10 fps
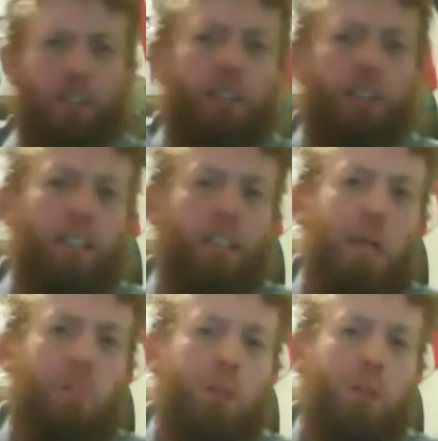the
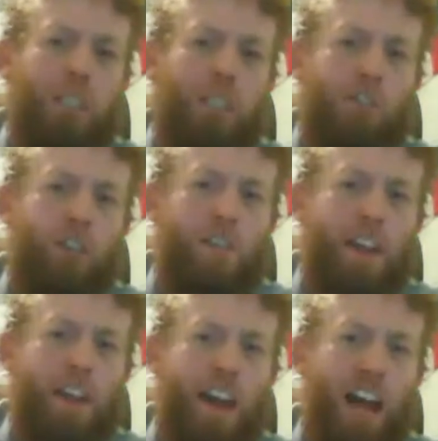labels. It's very yep.
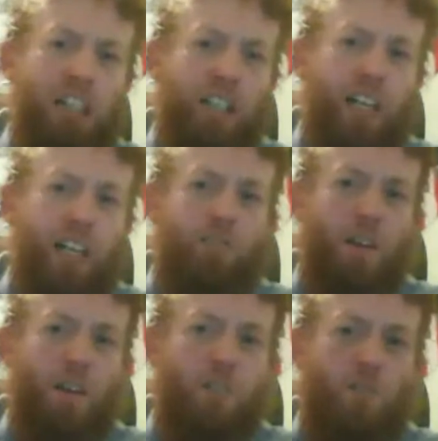edgy, very
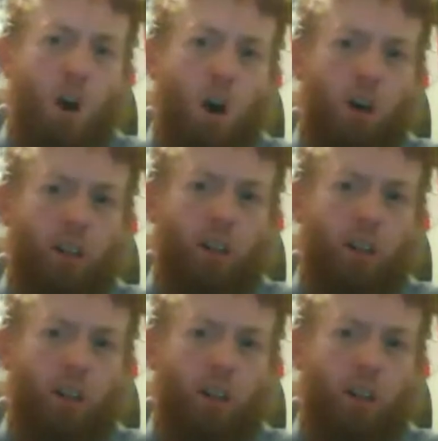raw,